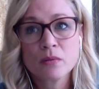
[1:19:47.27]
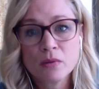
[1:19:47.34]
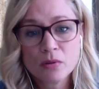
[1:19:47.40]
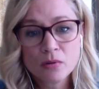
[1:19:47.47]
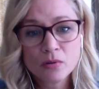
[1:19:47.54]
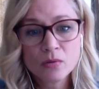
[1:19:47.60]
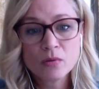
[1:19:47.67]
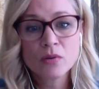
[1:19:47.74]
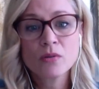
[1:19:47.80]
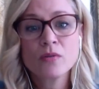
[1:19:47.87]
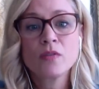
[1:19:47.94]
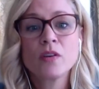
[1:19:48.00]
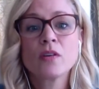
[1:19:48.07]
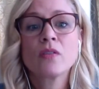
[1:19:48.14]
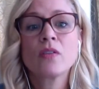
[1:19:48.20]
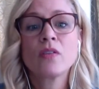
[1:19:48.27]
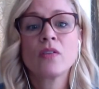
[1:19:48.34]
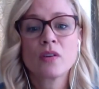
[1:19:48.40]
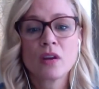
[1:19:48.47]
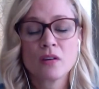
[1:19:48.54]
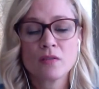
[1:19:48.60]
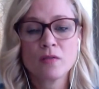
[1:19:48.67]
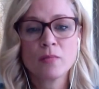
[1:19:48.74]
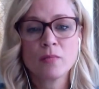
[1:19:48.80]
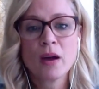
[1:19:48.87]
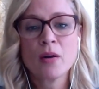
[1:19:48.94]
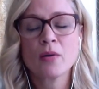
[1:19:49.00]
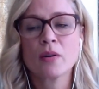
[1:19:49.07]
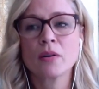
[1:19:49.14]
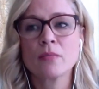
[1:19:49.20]
you feel this kind of
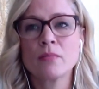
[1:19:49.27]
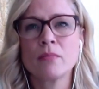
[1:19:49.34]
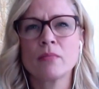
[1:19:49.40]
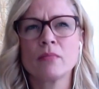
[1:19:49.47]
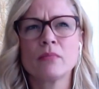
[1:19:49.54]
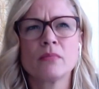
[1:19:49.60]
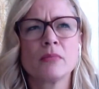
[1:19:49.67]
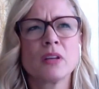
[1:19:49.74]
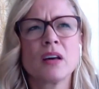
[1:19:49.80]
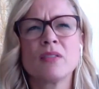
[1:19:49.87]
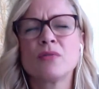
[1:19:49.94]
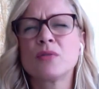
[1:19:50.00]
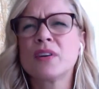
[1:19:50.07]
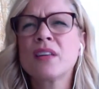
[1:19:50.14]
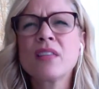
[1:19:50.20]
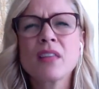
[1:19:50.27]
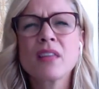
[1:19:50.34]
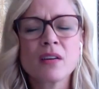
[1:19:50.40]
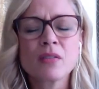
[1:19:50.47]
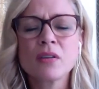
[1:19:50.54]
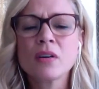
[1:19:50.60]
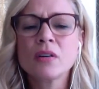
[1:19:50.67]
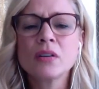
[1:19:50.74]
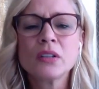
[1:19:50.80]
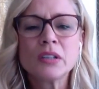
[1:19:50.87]
power and love with. I don't know.